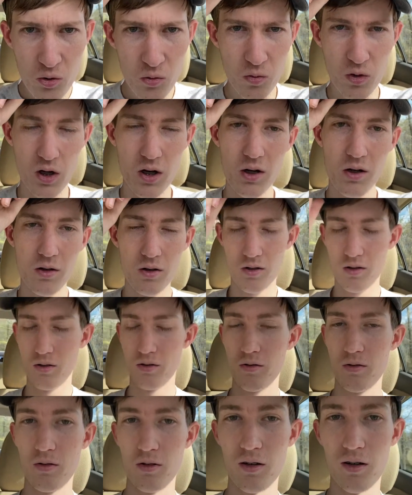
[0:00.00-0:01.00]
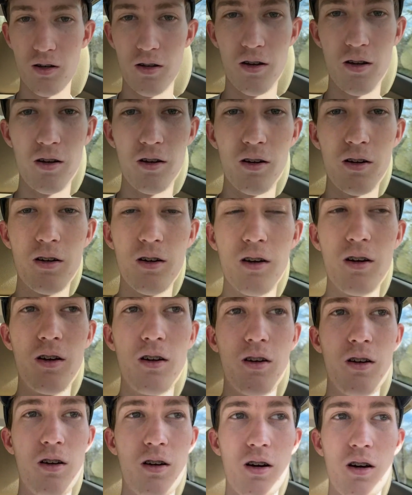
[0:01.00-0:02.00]
one on
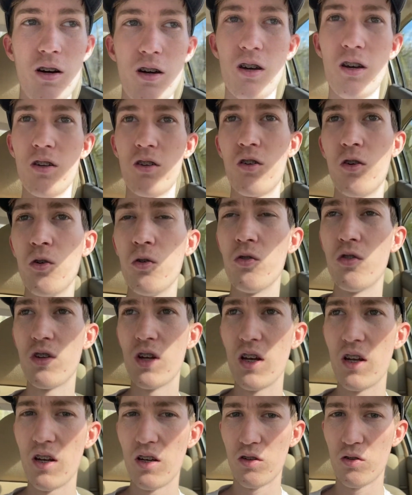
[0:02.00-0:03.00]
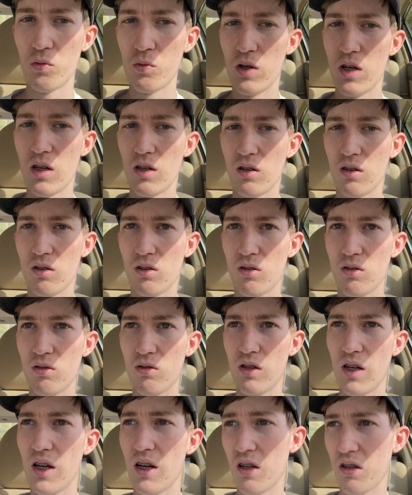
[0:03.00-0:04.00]
Tuesday next week,
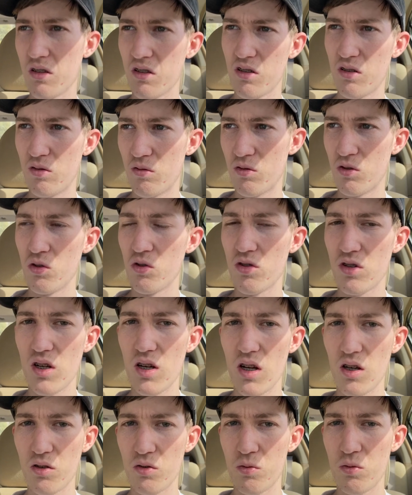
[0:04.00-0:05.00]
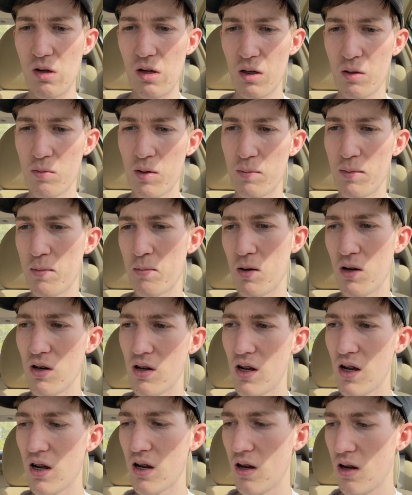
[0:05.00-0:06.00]
latest Tuesday next week. It might be
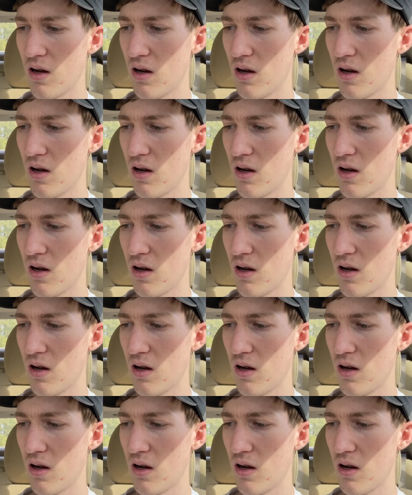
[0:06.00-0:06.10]
Monday,